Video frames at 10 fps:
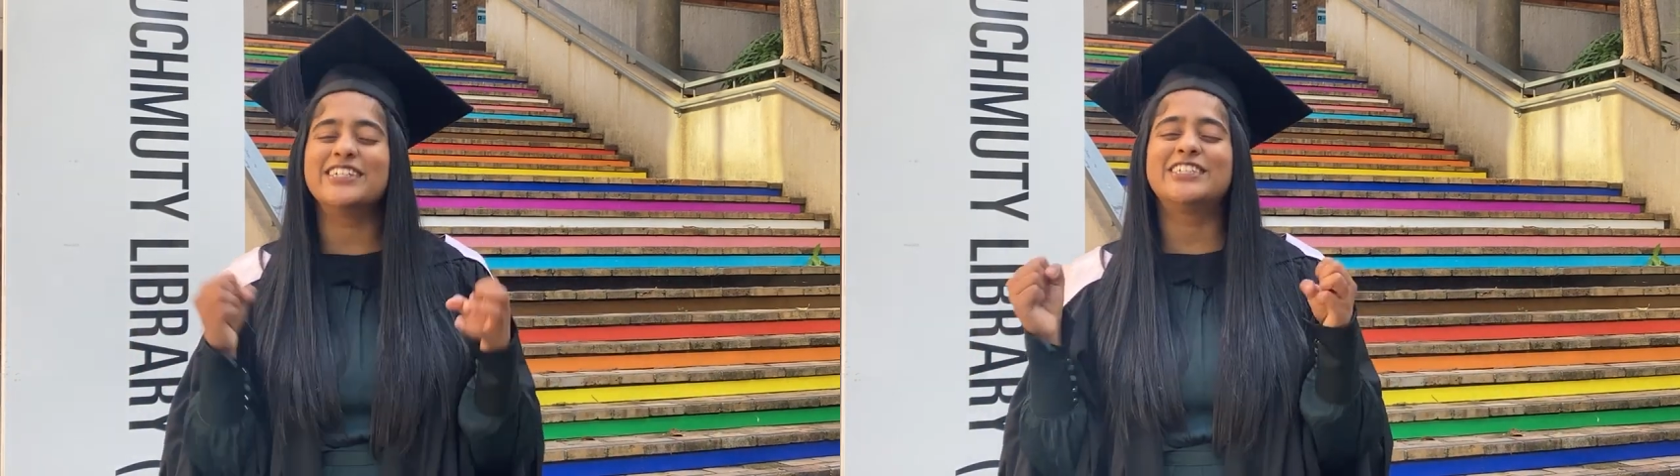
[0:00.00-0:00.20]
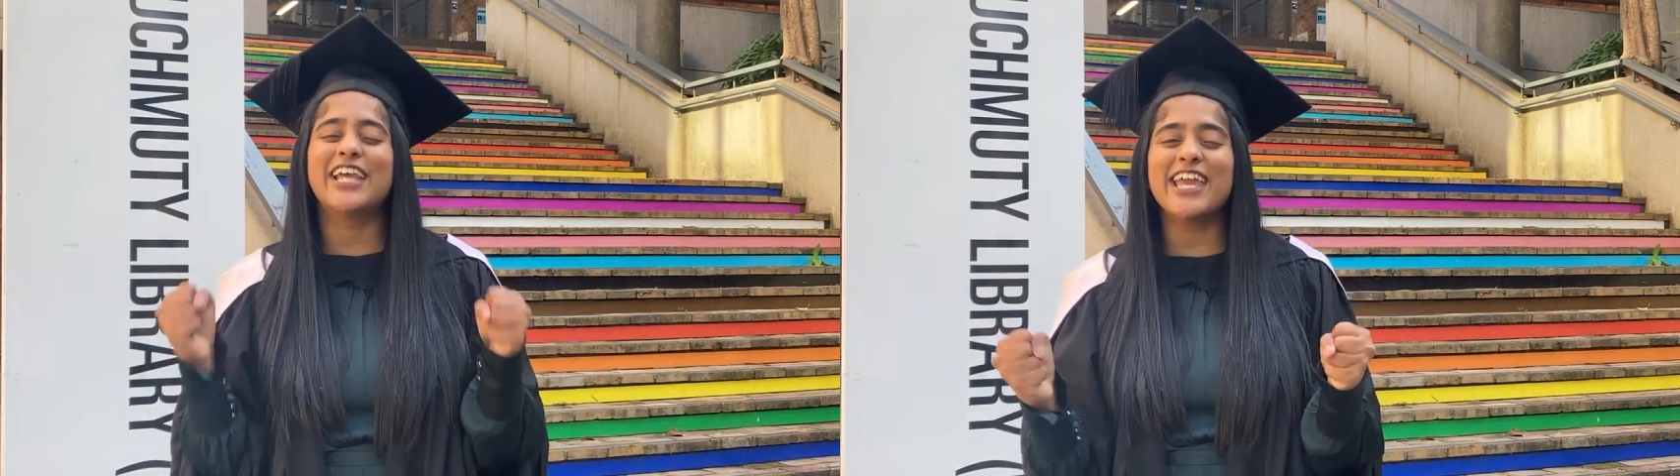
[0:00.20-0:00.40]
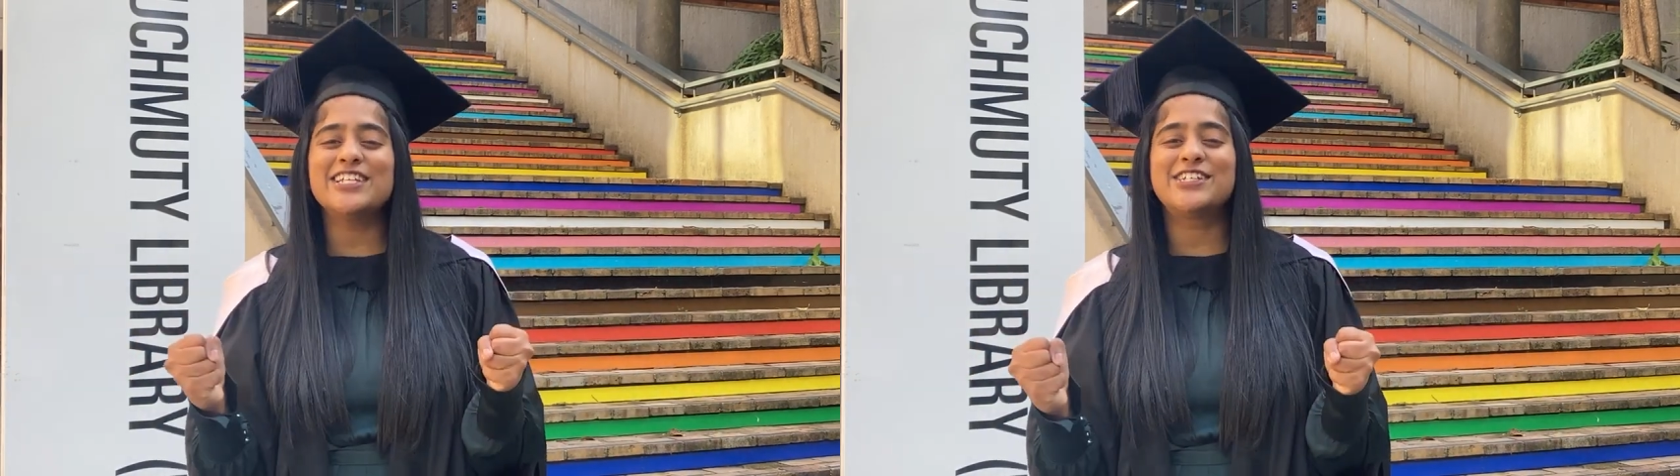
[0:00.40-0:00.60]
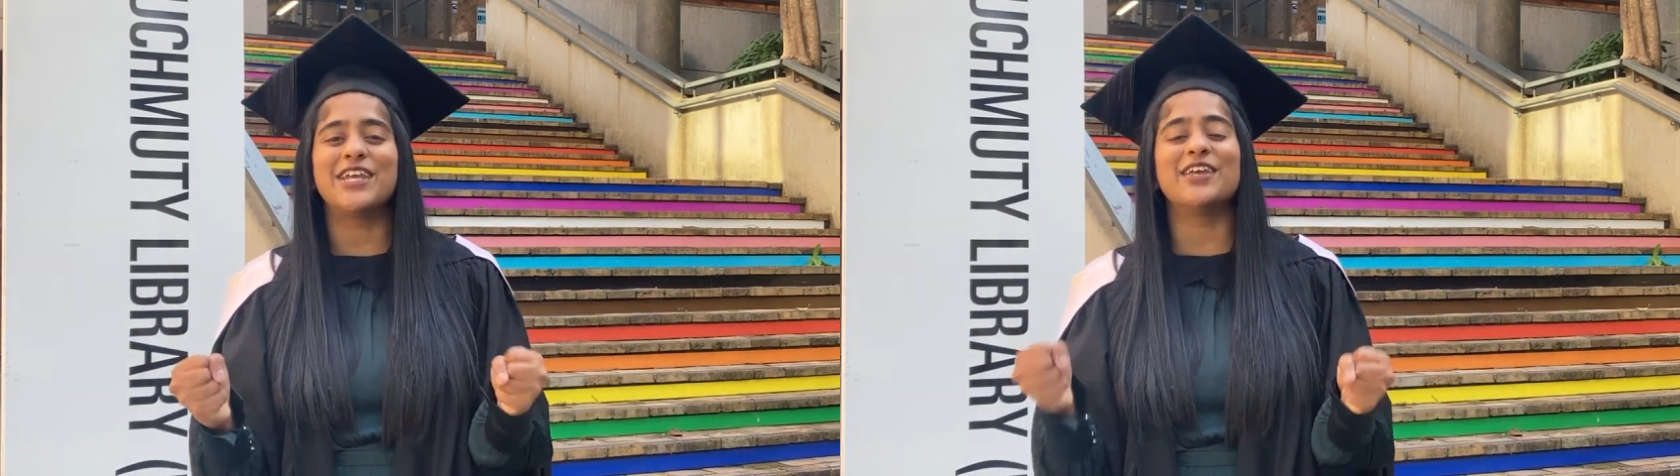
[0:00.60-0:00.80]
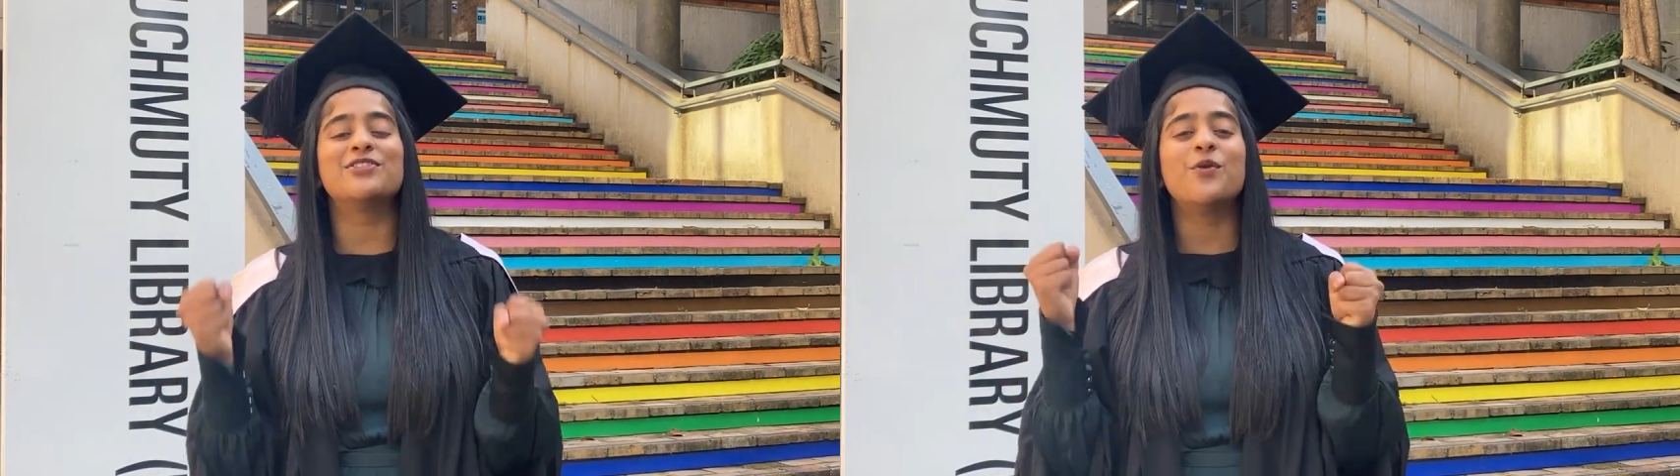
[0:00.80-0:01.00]

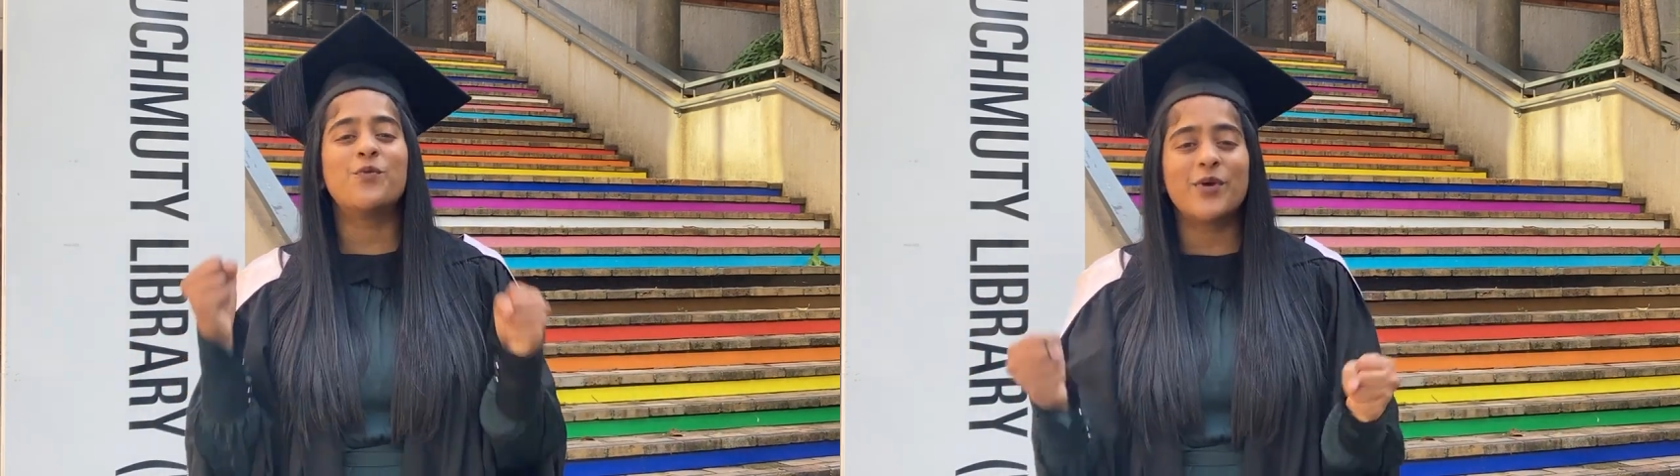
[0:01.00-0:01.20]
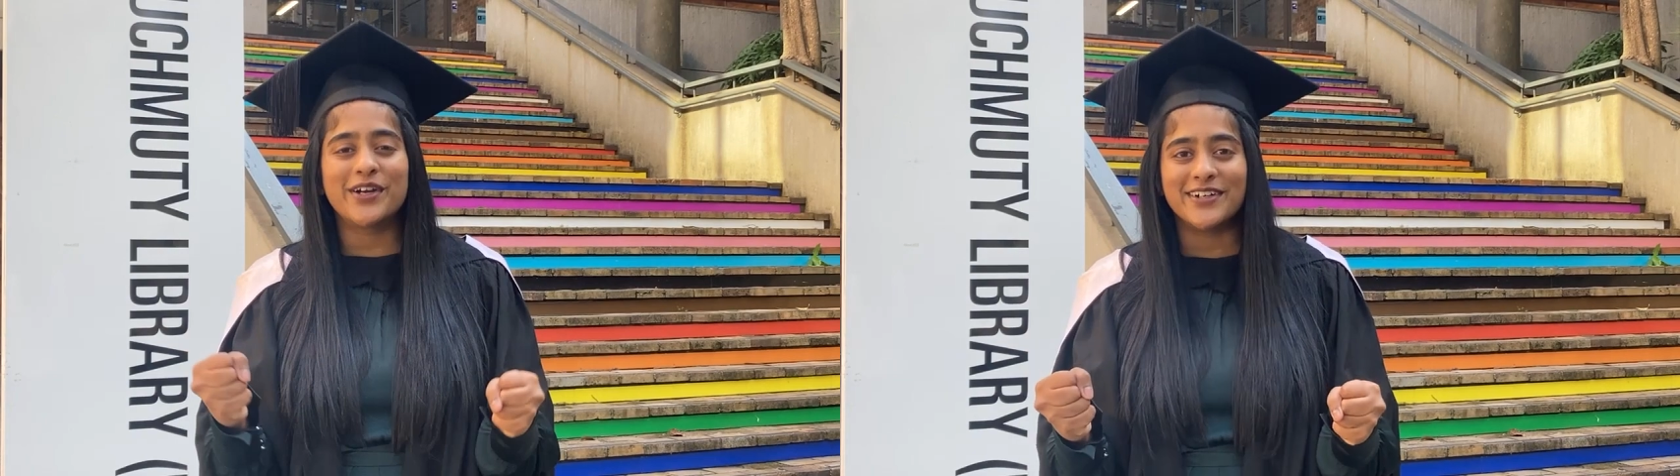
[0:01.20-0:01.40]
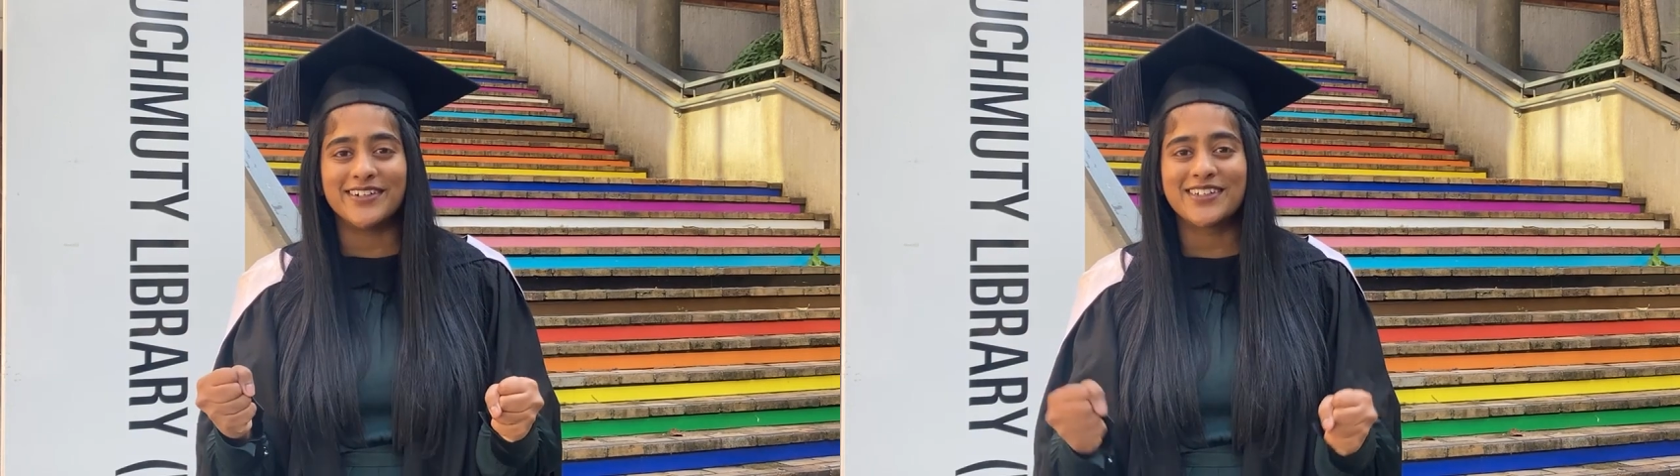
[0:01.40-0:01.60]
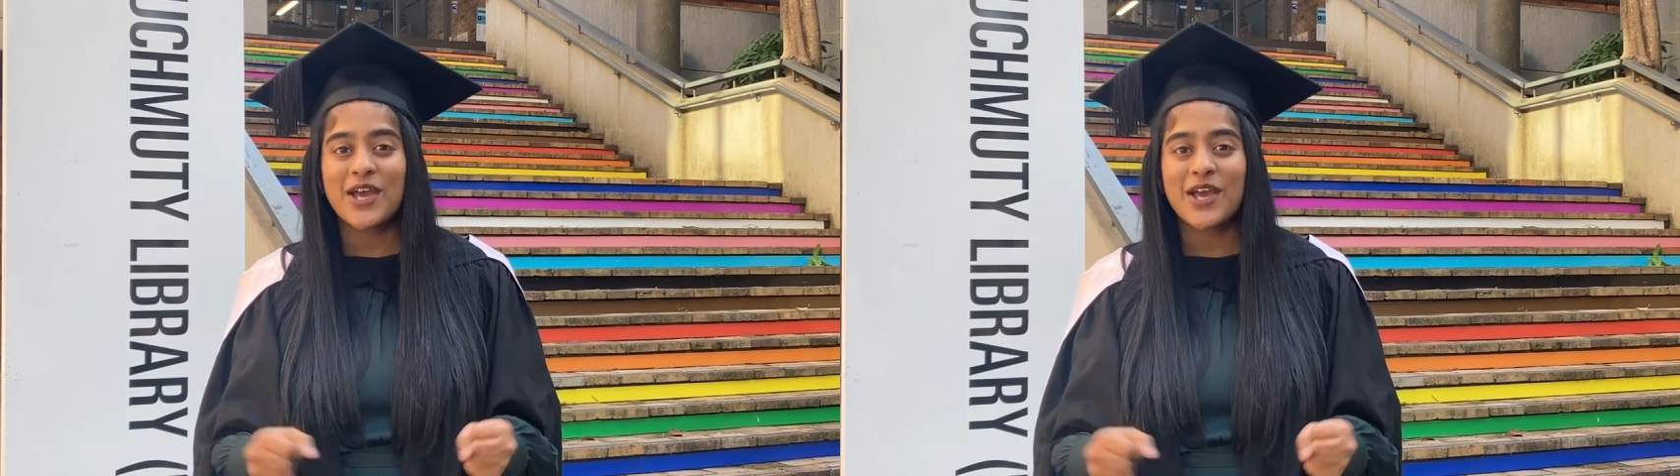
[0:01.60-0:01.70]
changing the world,